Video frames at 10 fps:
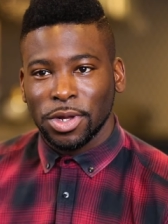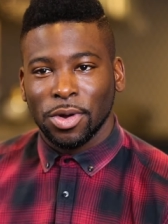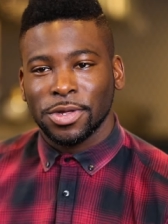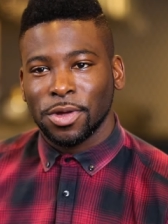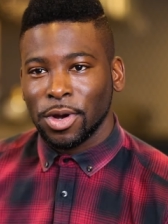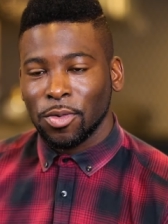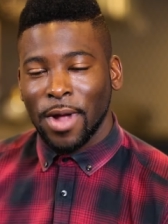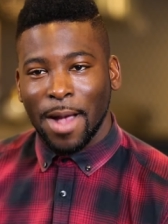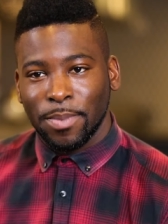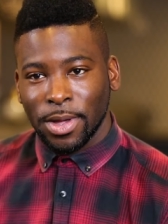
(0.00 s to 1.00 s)
you know, I started
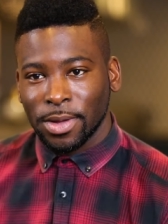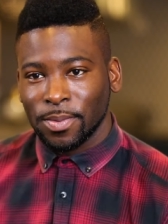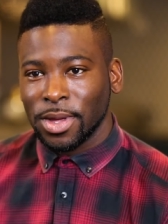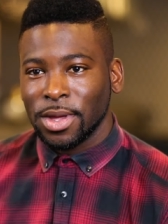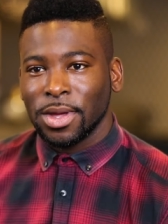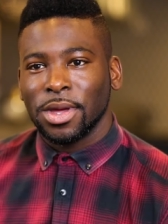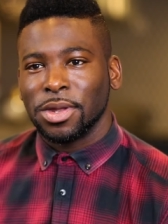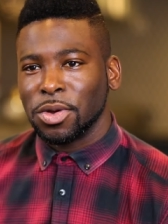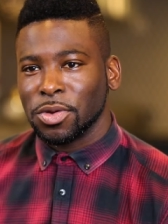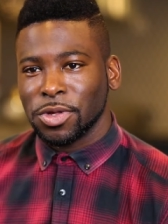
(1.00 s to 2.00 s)
rapping
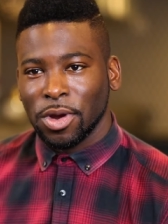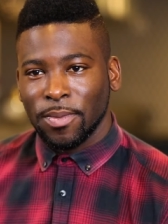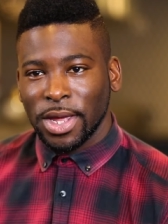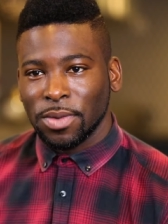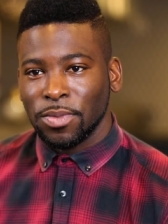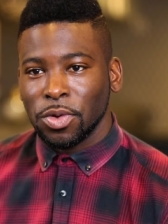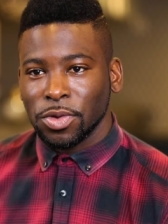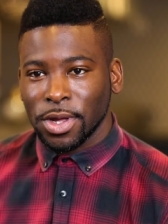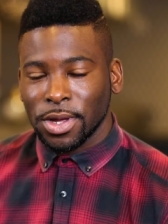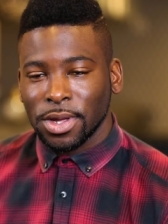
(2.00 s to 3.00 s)
and, you know, started making
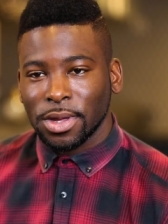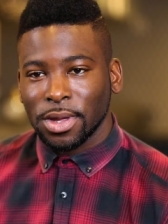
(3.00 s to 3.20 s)
music.